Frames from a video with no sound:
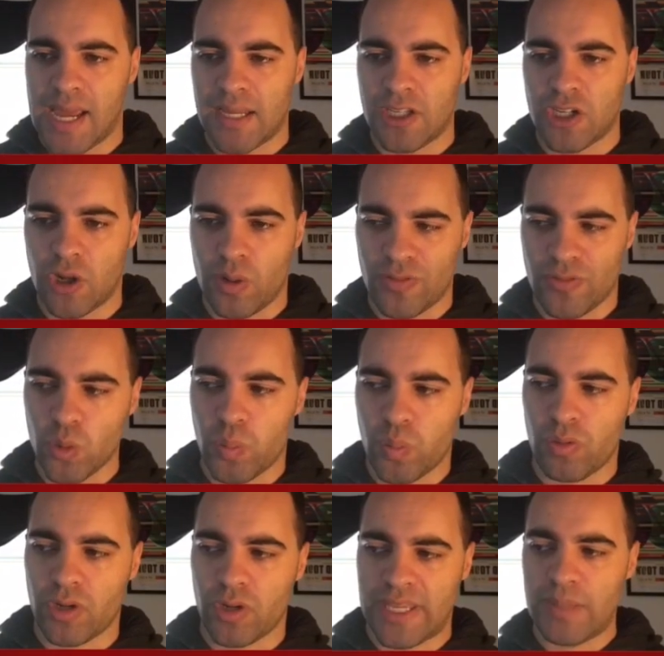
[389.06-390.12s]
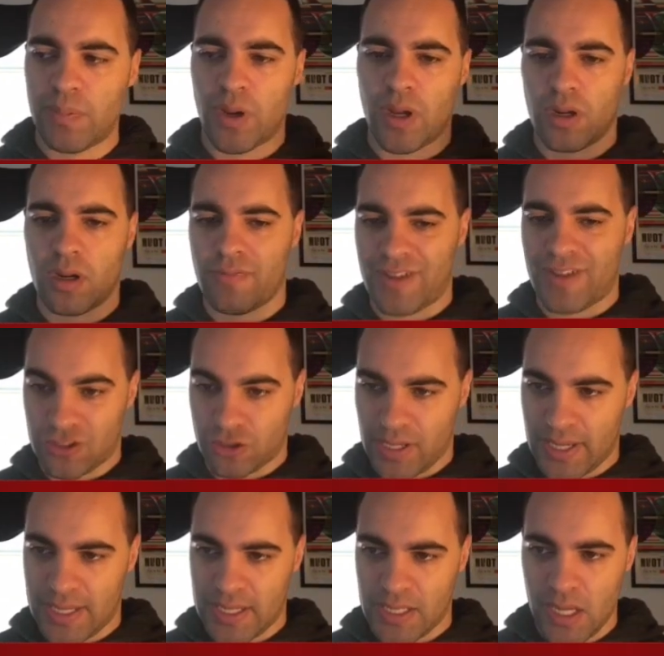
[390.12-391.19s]
if you keep a fetch
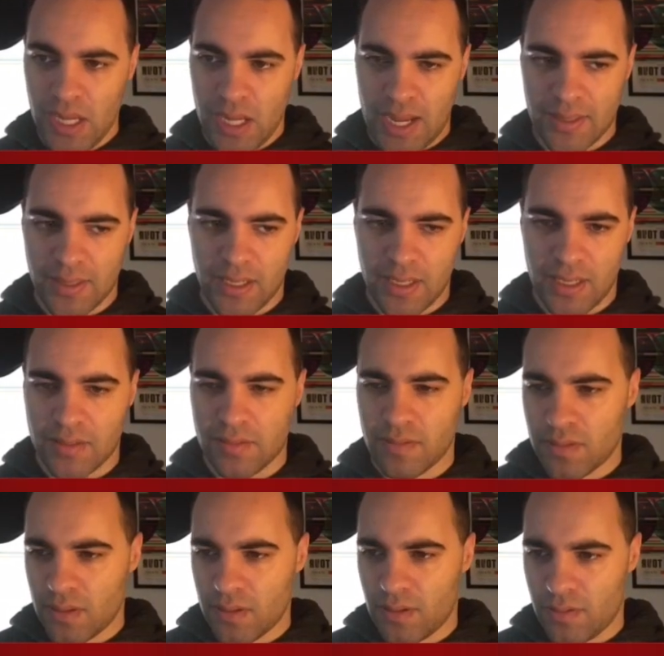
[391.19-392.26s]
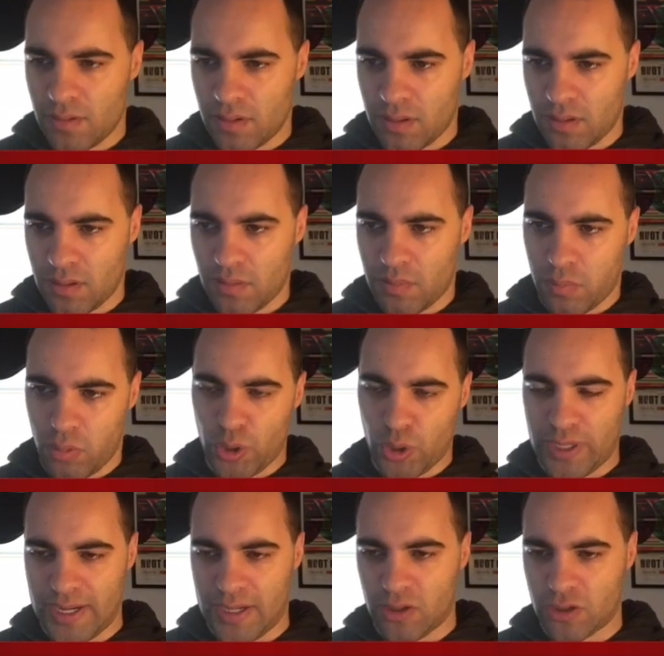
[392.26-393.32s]
land and then
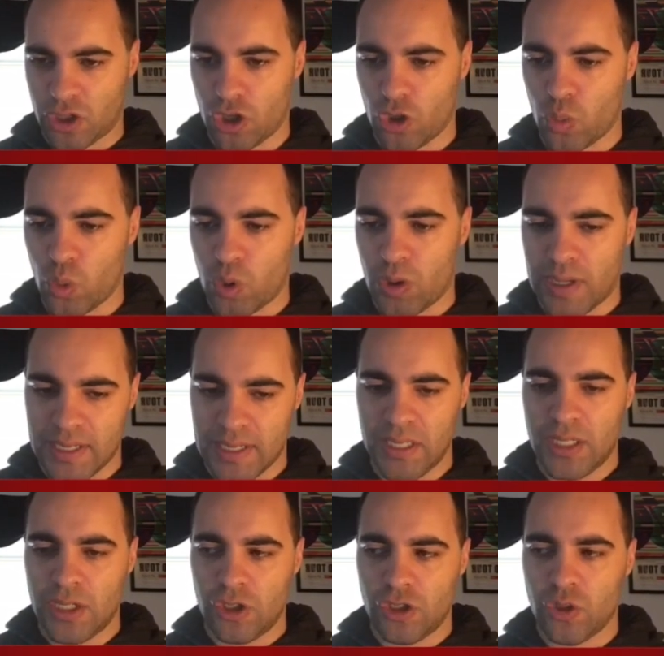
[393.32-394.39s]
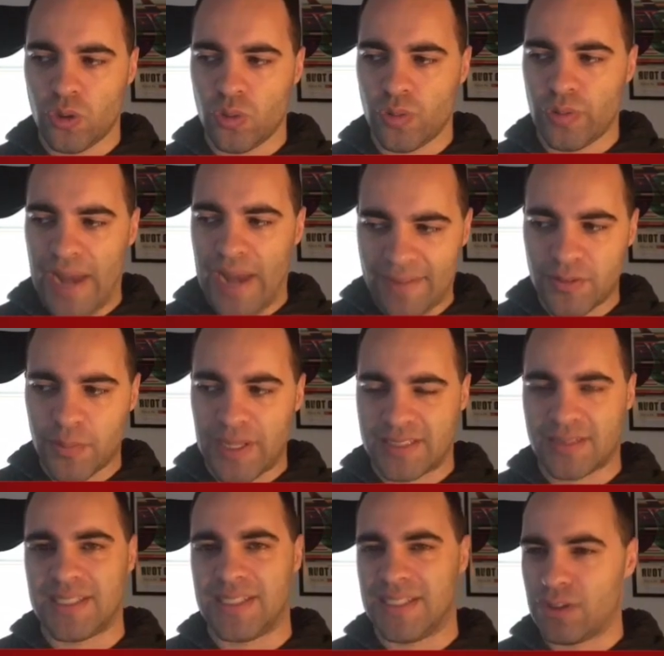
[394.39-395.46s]
Preordain on turn 1, you have to
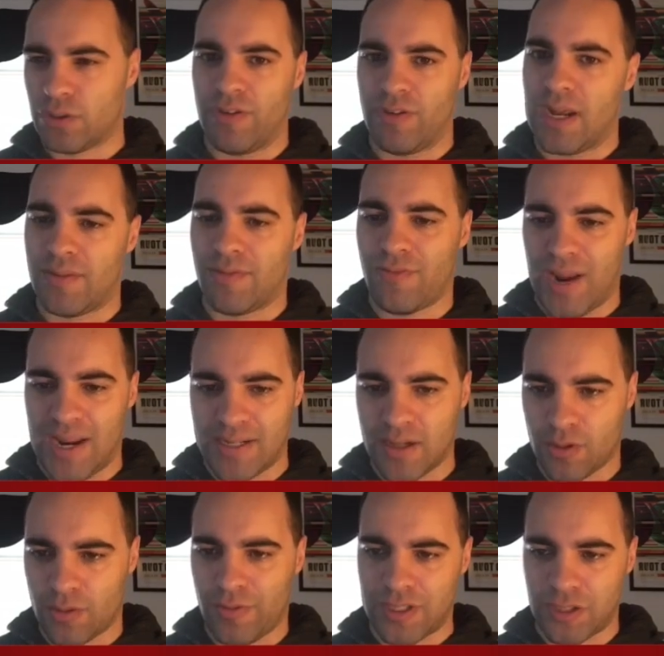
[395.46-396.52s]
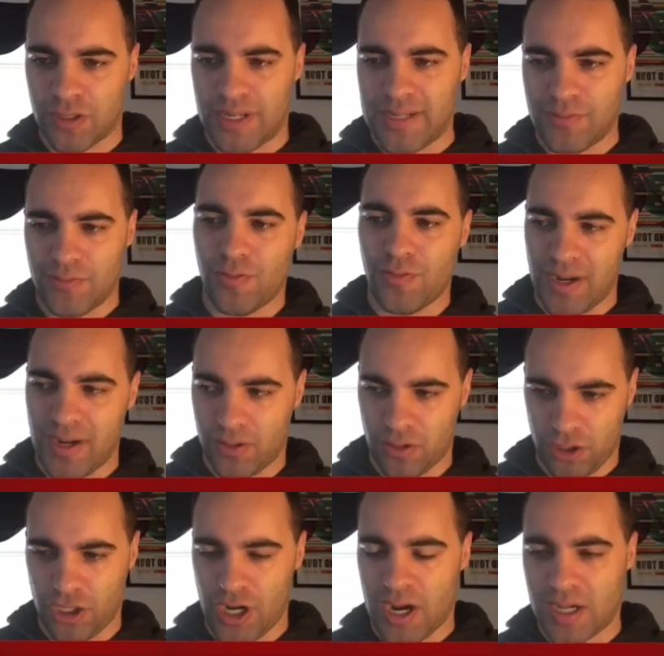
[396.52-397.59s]
basically either find another fetch land. If you find another
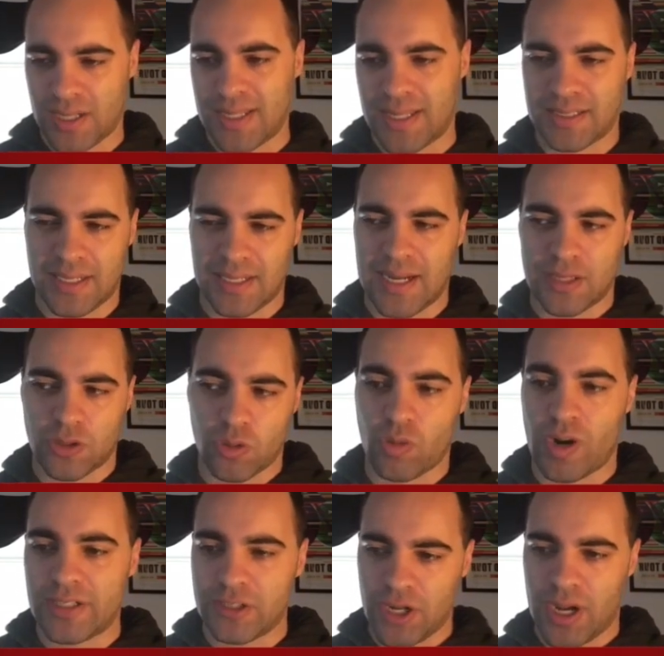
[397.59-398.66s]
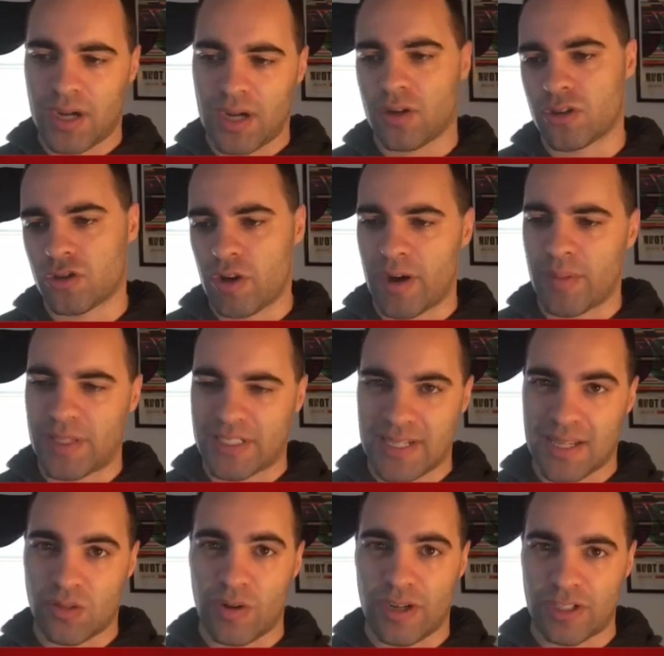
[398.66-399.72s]
shock that's like not the right shock, or a Triome that's
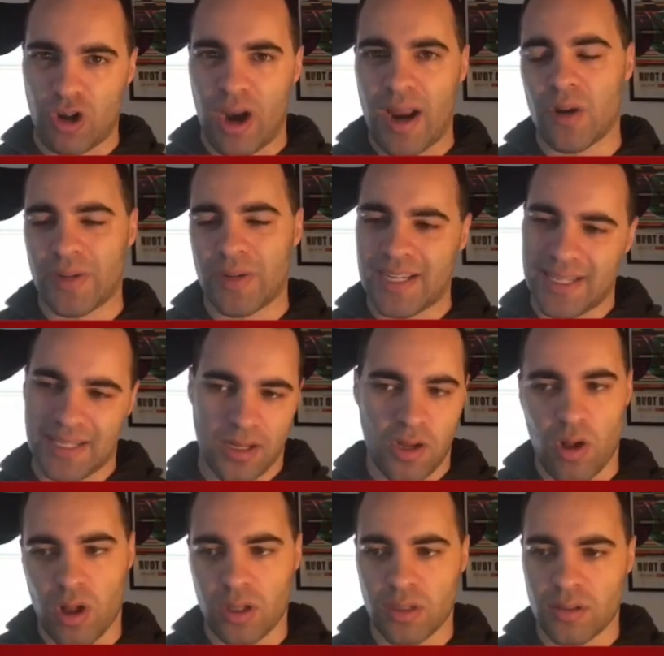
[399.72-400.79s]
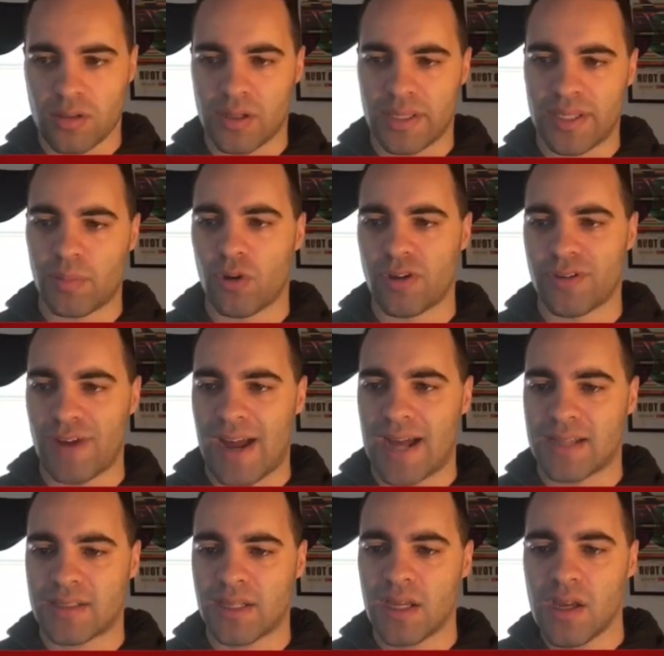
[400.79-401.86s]
not the right Triome, it can get clunky pretty
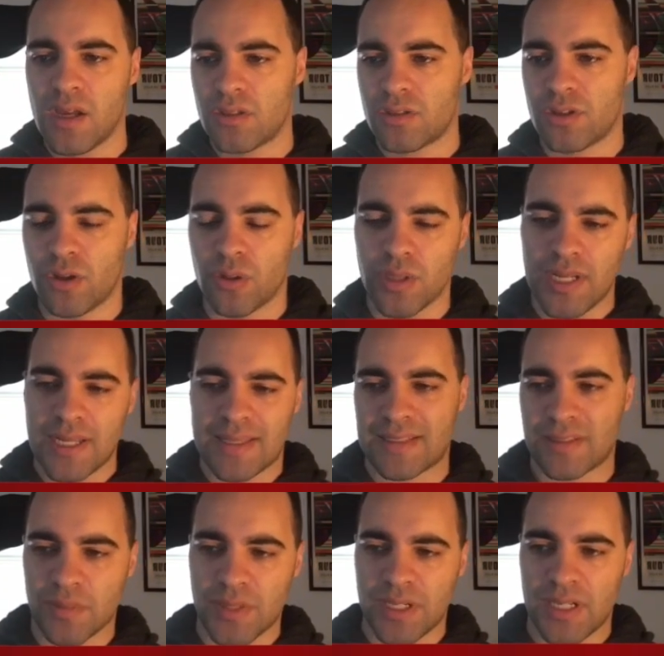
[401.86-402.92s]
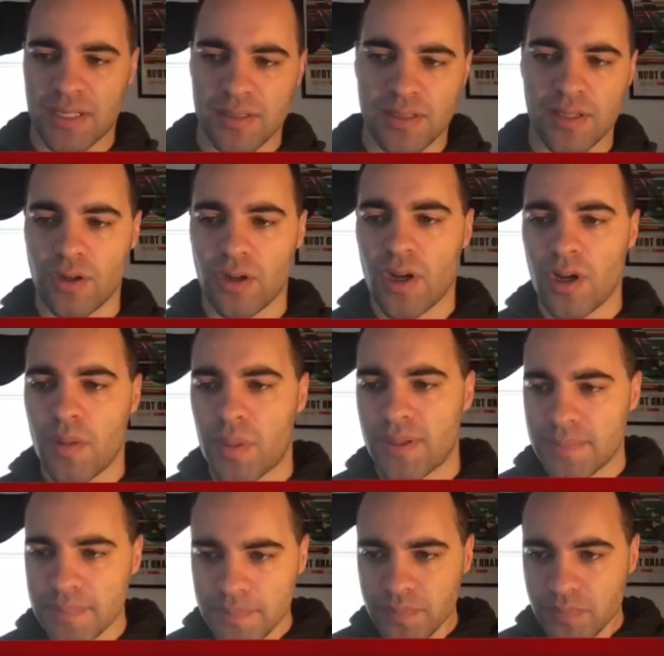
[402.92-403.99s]
fast. So that's something to consider.
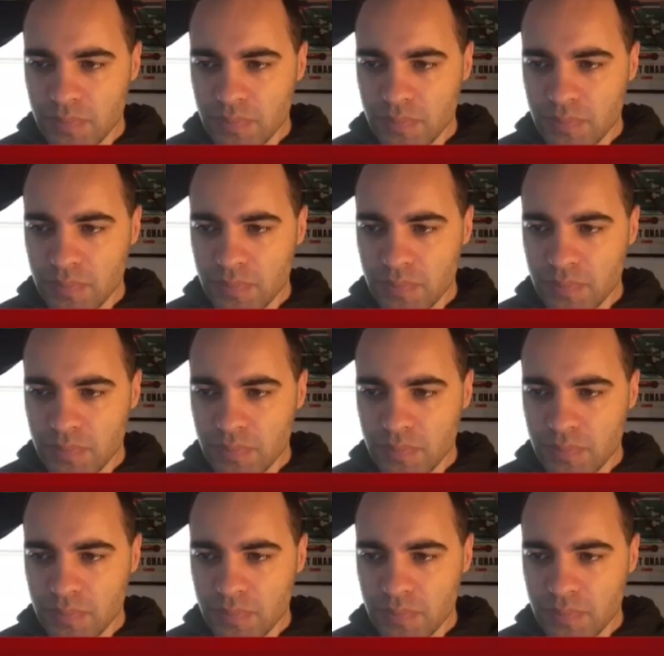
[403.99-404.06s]
But